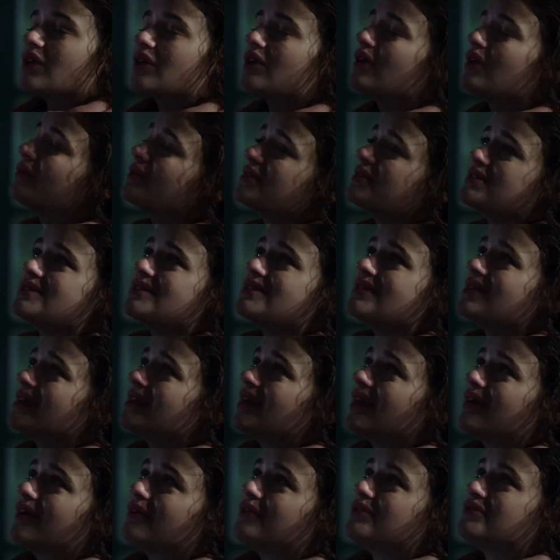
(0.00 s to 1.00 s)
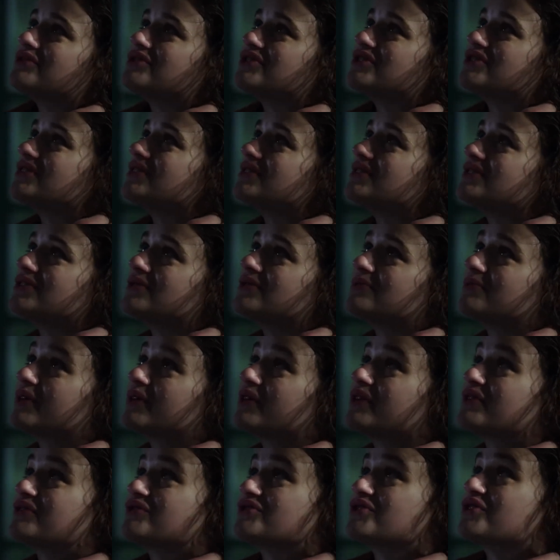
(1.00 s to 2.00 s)
Here I was thinking I was just your
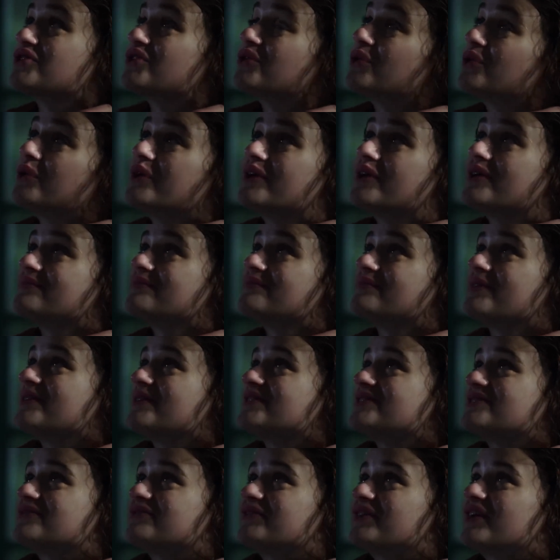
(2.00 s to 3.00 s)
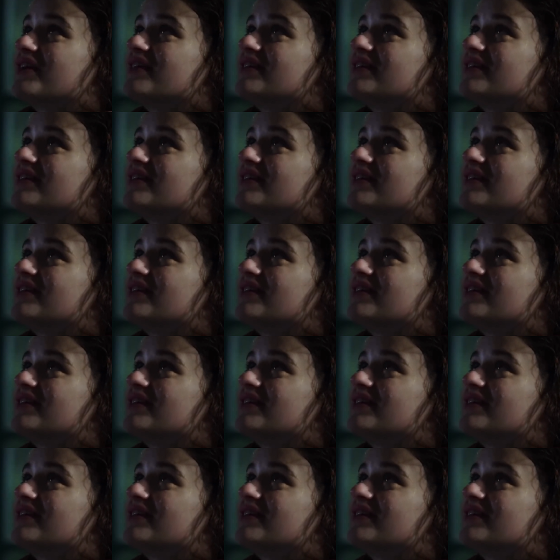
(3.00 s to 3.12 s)
brother's annoying best